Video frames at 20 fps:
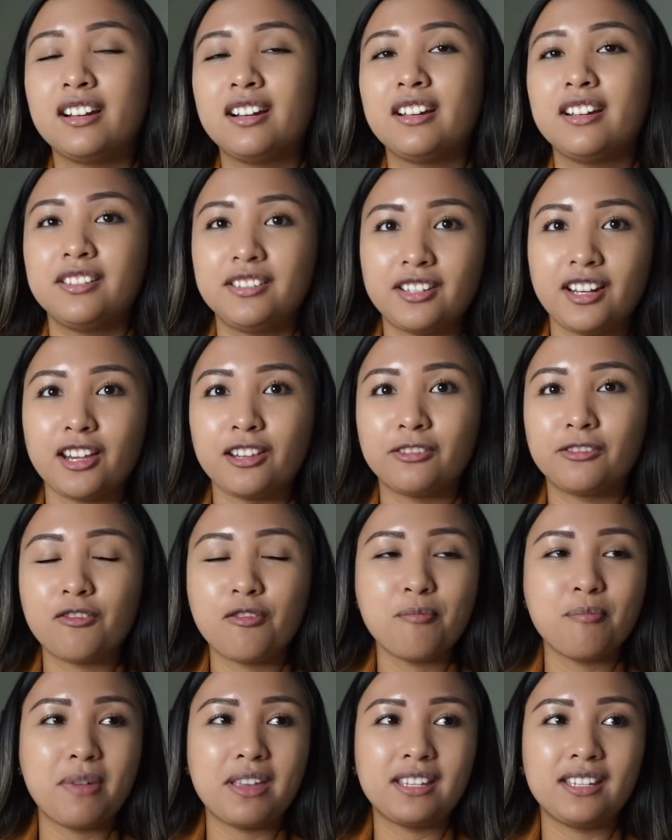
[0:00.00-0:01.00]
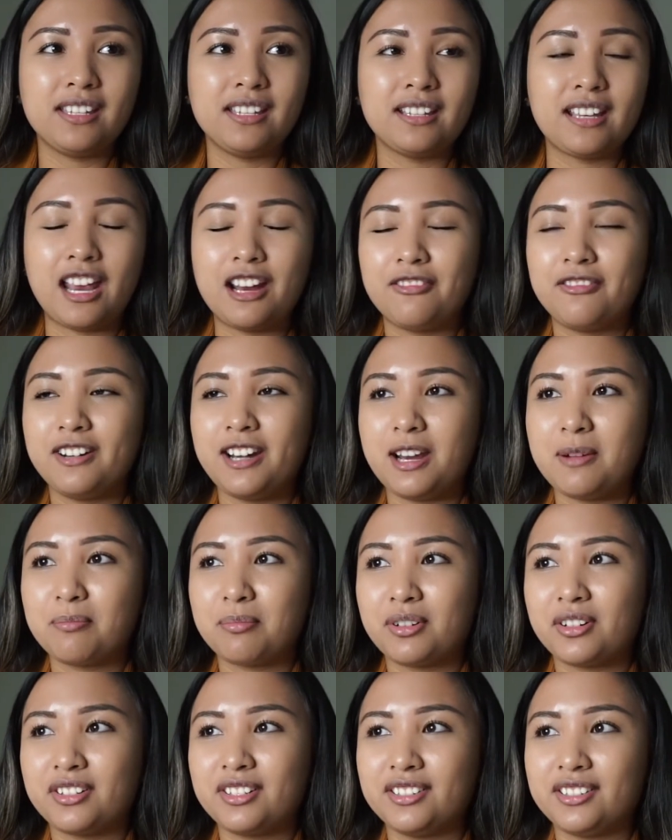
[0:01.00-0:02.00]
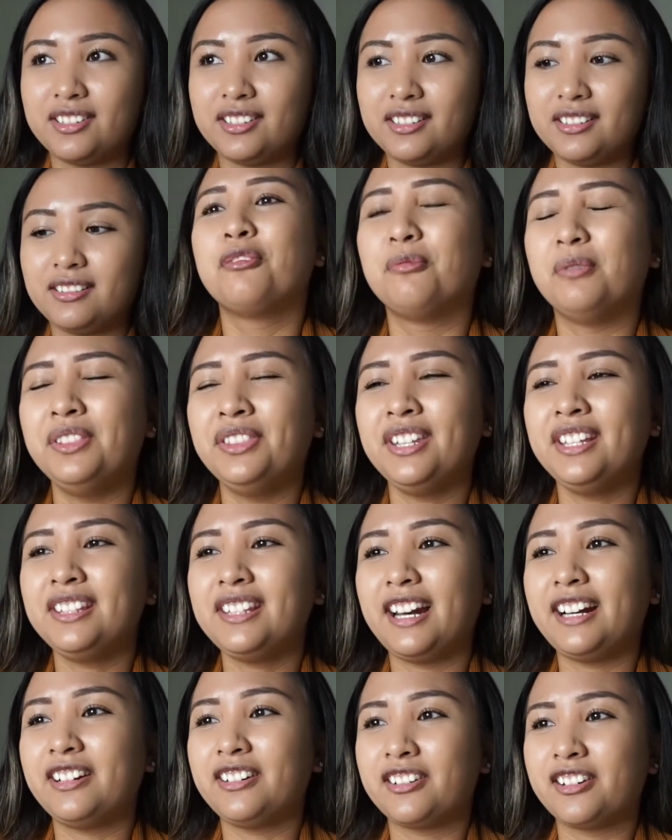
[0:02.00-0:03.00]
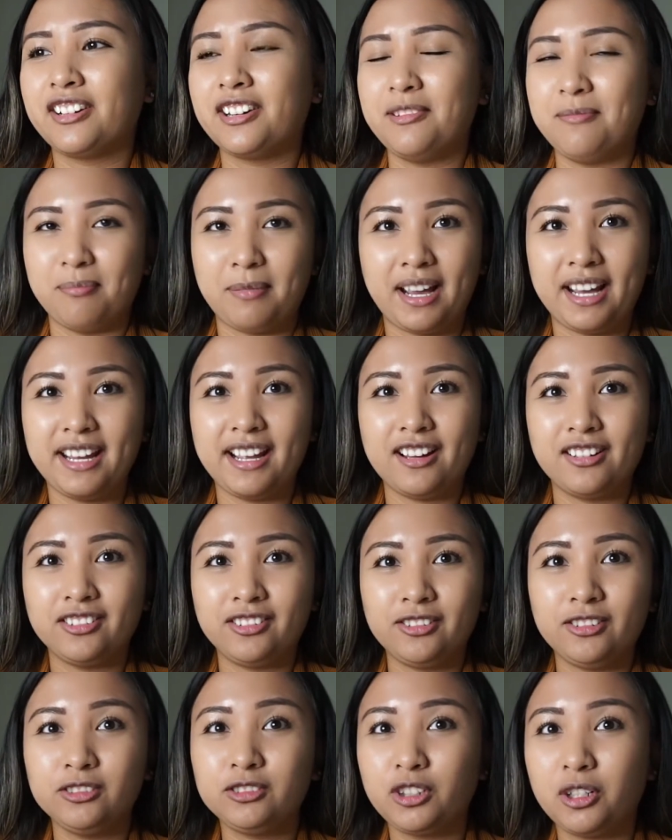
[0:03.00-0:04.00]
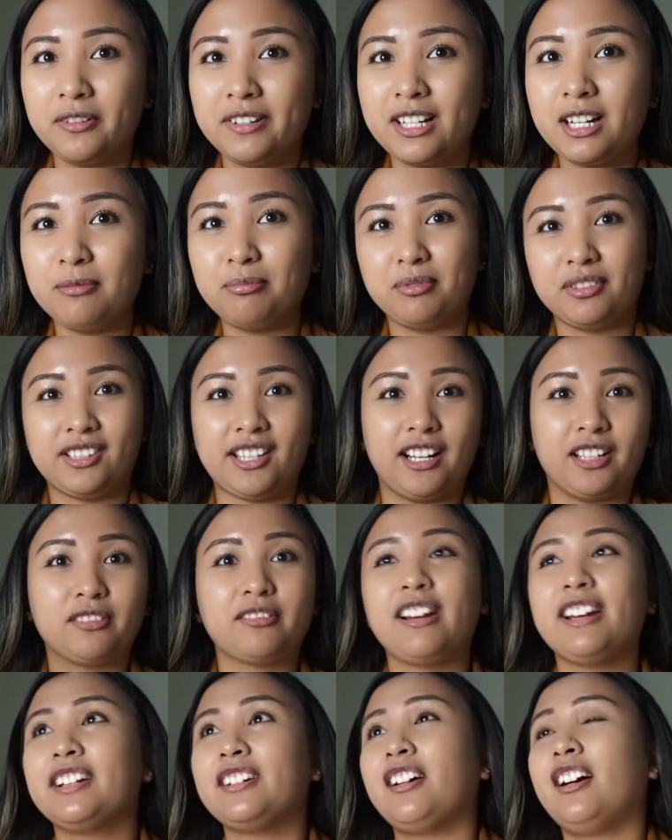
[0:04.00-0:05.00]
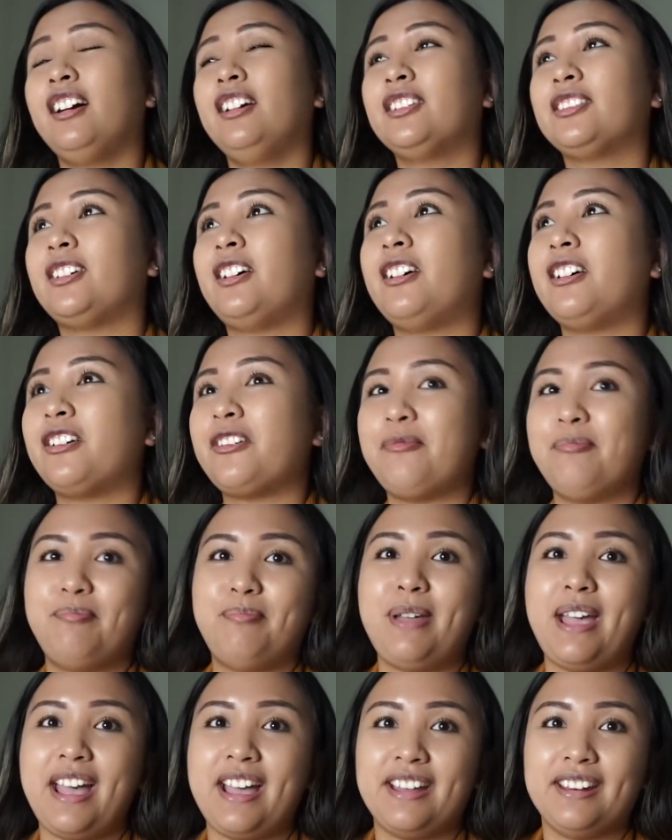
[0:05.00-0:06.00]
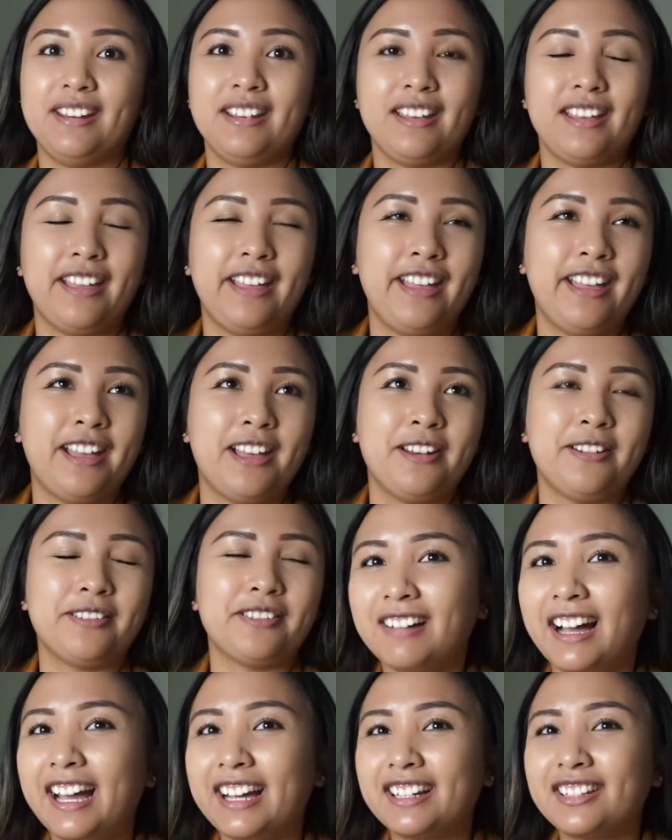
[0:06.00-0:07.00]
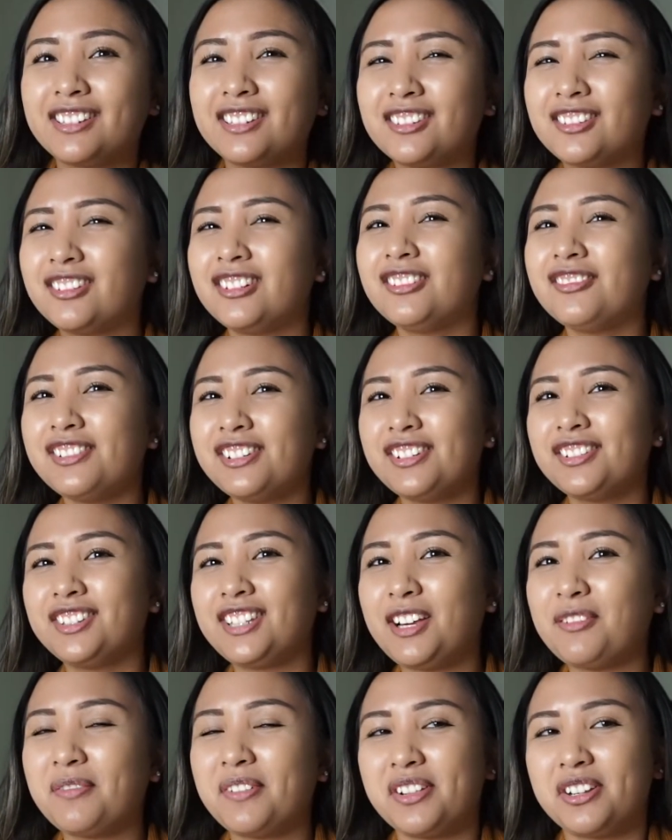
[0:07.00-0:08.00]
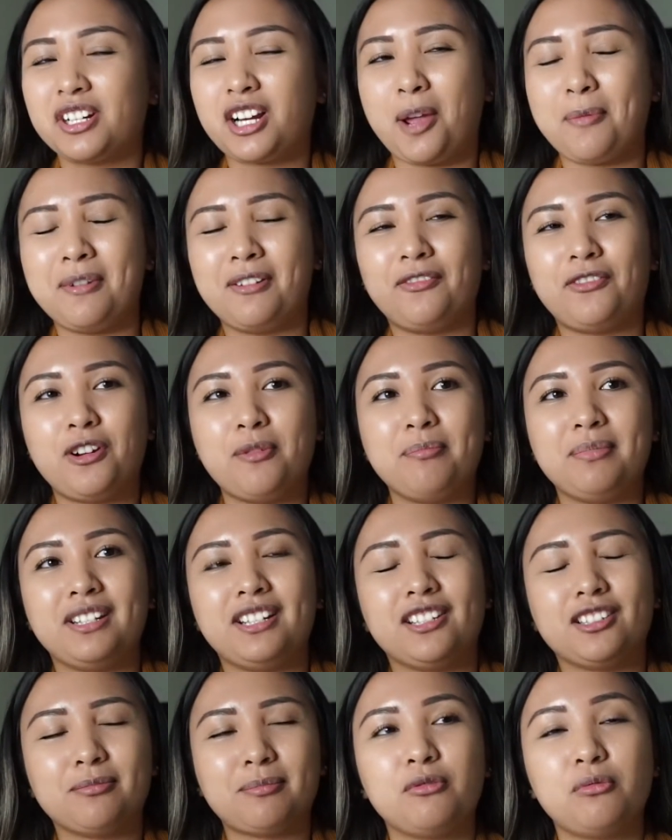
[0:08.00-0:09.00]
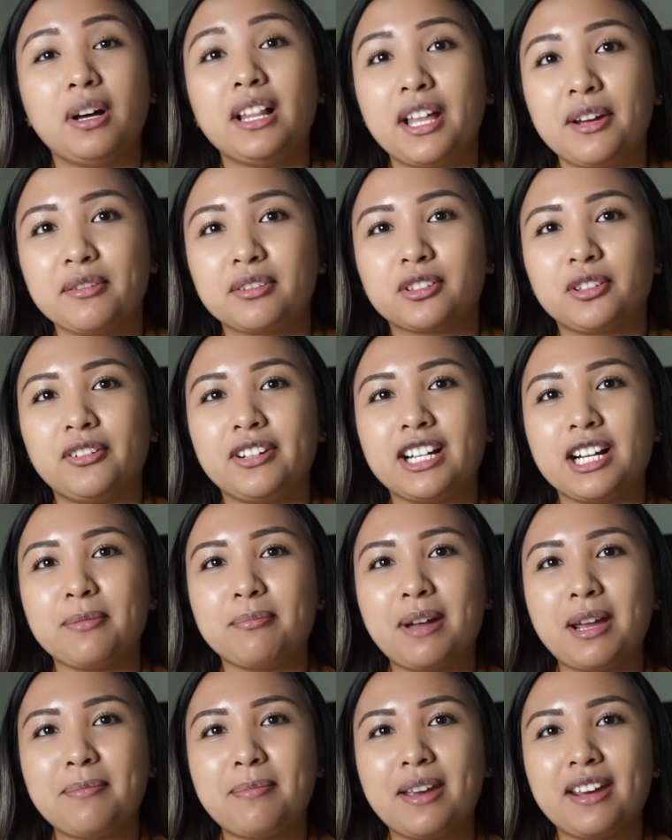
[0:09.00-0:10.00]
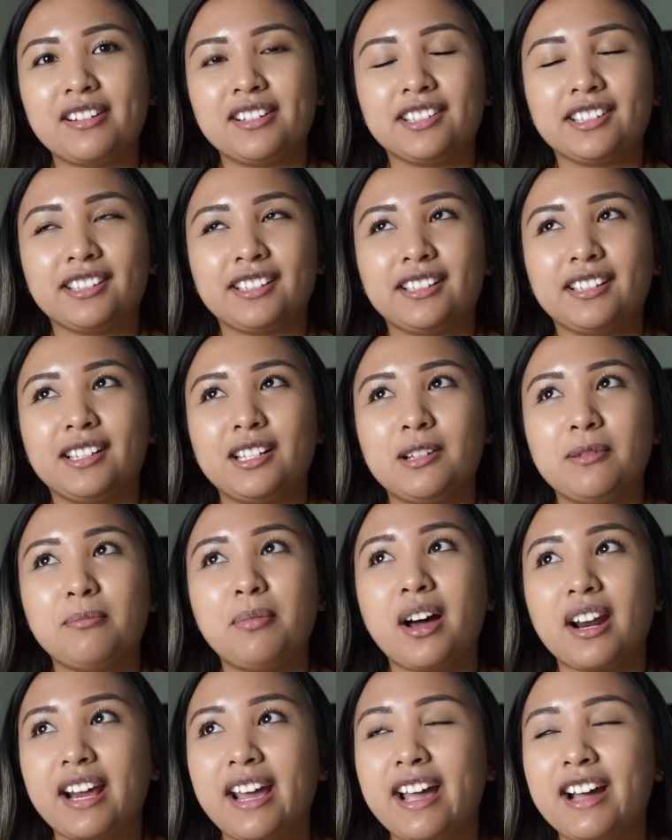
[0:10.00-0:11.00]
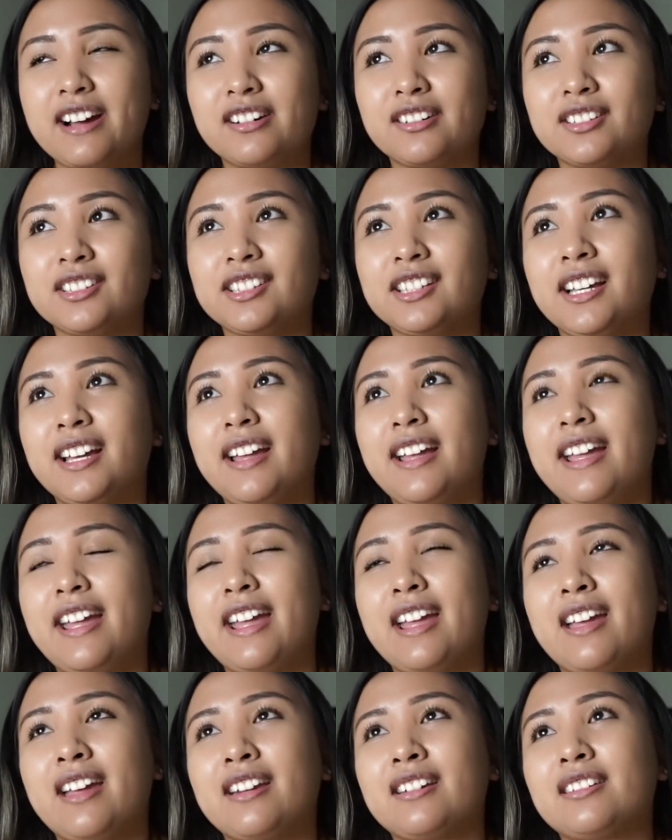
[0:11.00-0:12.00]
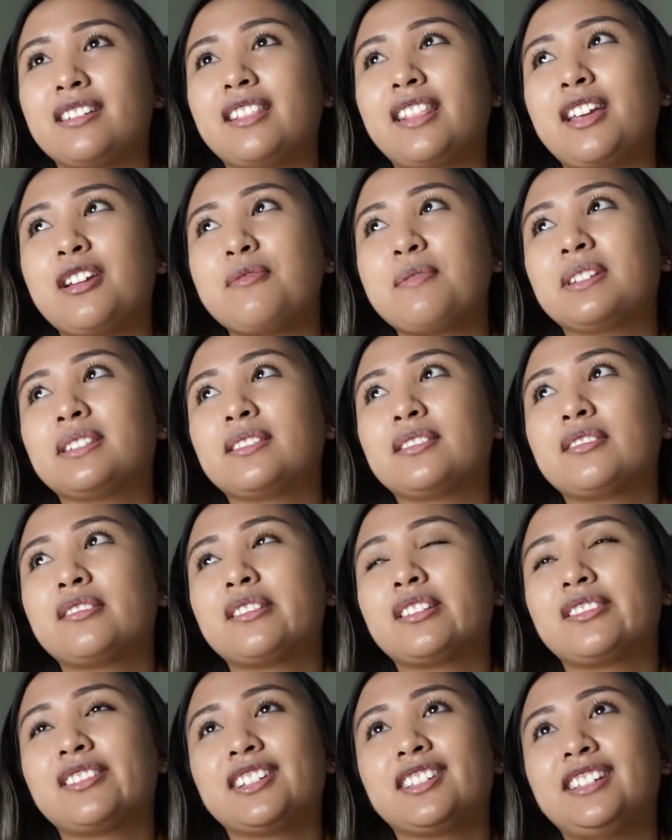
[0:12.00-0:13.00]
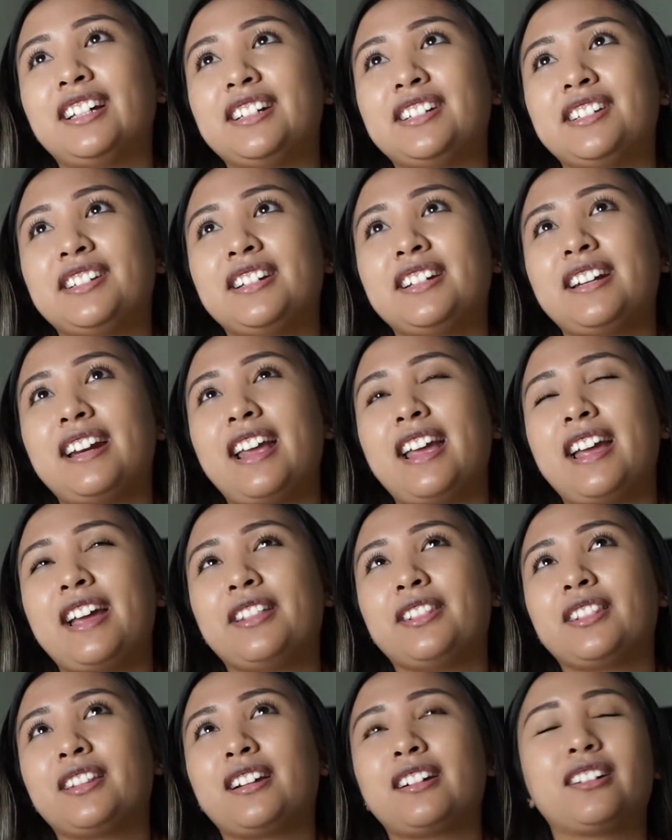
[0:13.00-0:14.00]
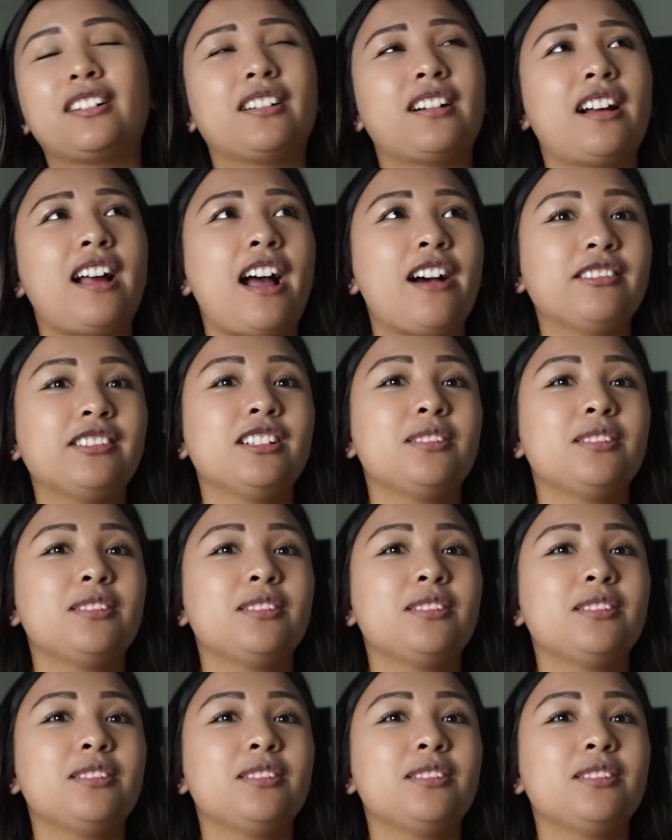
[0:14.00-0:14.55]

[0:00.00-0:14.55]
just from making everyday purchases. One thing that I heard in my household growing up was that credit cards are bad, and I sort of understand where they're coming from because while I was growing up, my parents bought a house and they went through the recession and the housing